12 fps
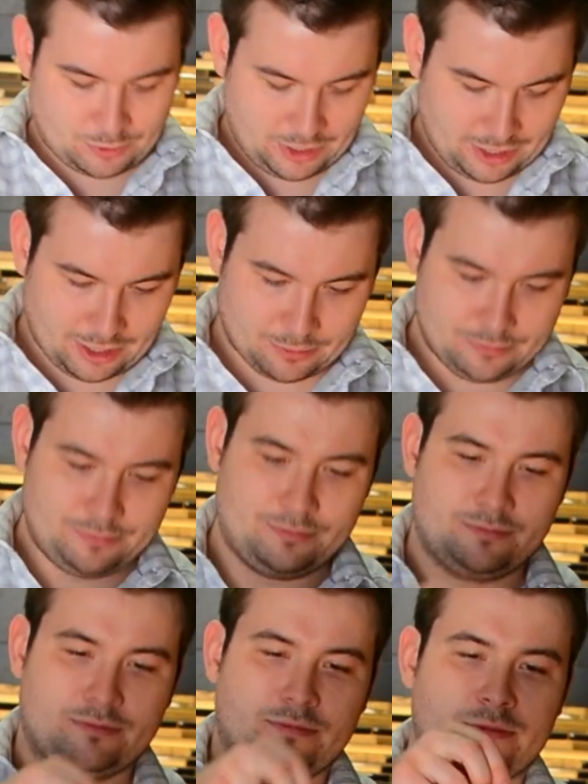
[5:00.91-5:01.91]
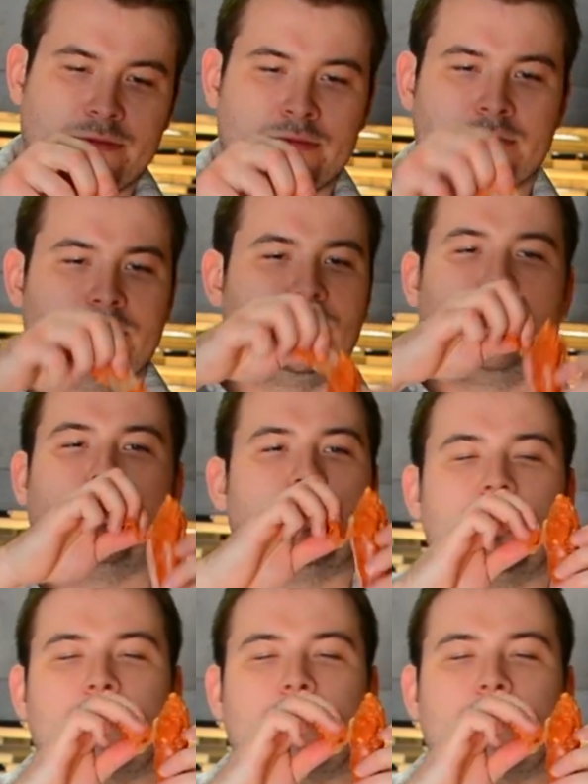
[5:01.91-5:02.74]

right up. Don't worry